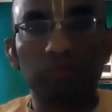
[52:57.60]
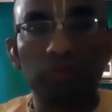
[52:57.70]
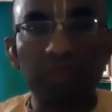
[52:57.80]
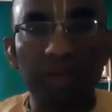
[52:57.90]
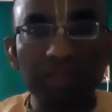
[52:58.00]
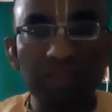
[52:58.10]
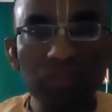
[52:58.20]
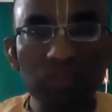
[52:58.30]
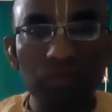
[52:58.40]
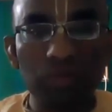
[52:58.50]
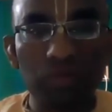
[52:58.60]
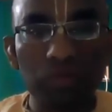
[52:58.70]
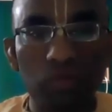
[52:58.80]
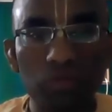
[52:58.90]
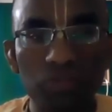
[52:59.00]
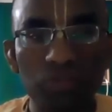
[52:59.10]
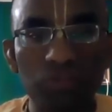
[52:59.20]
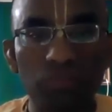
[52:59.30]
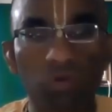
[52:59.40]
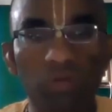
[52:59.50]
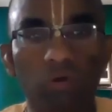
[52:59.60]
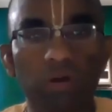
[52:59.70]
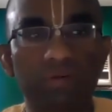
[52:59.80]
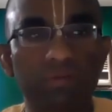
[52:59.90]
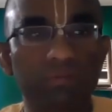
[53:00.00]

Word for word: So in that sense, the consciousness is more evolved.